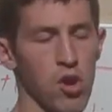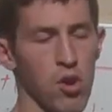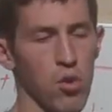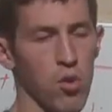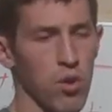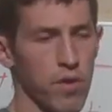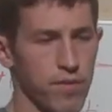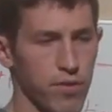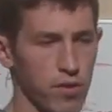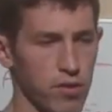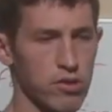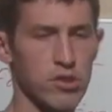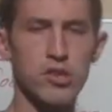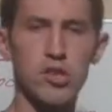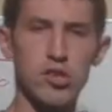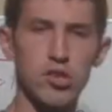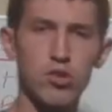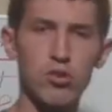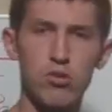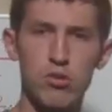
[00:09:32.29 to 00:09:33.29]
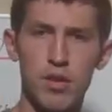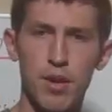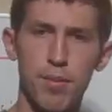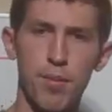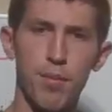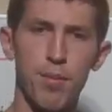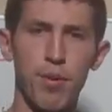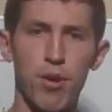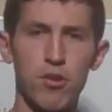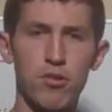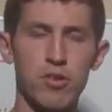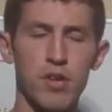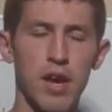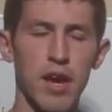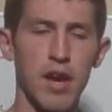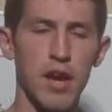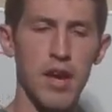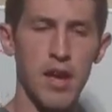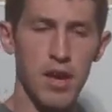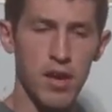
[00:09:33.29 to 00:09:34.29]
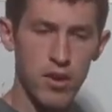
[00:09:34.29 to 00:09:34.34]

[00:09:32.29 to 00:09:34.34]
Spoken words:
Or if you're just a two-step approach guy,